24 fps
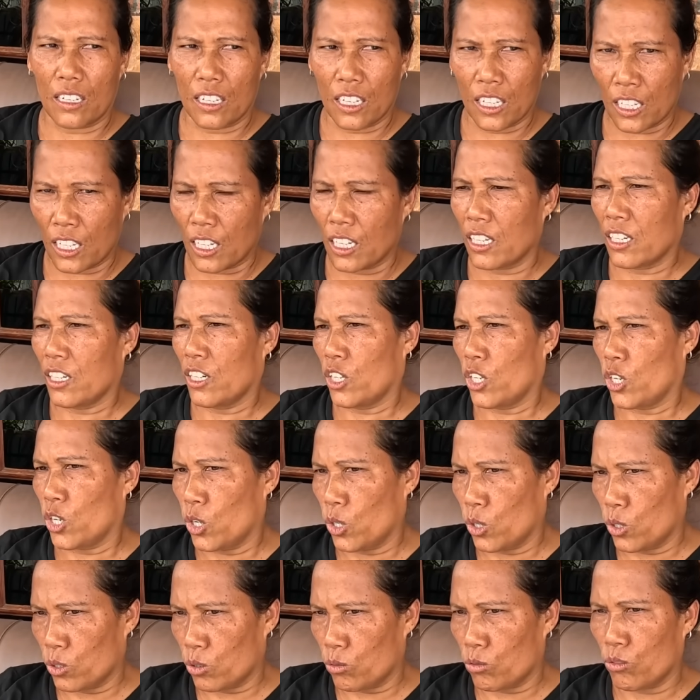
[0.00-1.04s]
He can
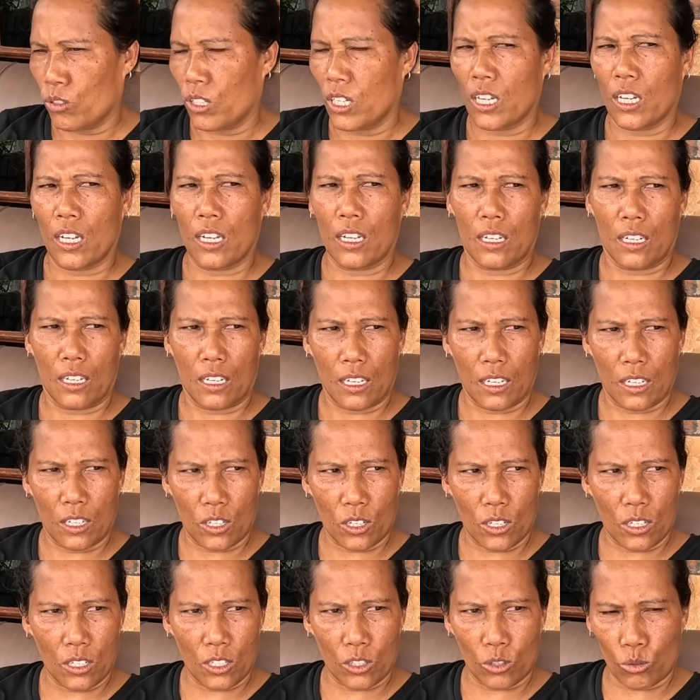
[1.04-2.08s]
go to the
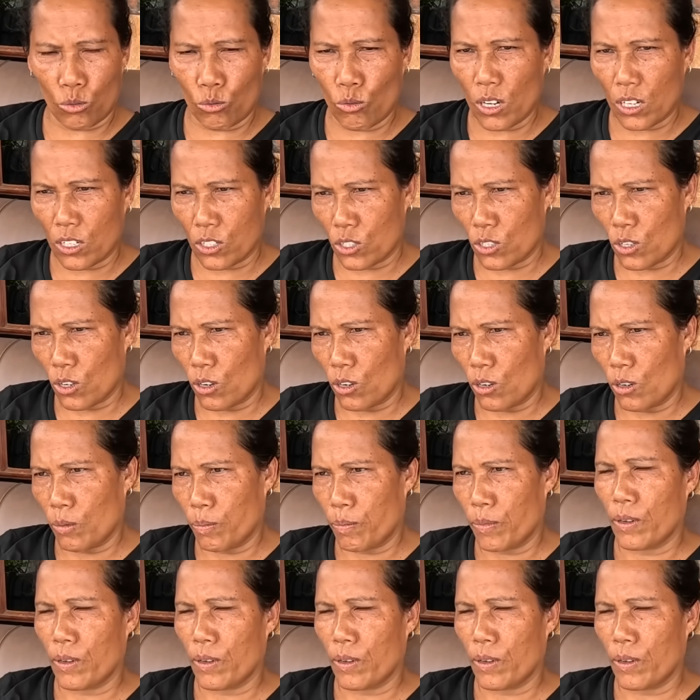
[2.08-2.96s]
workshop,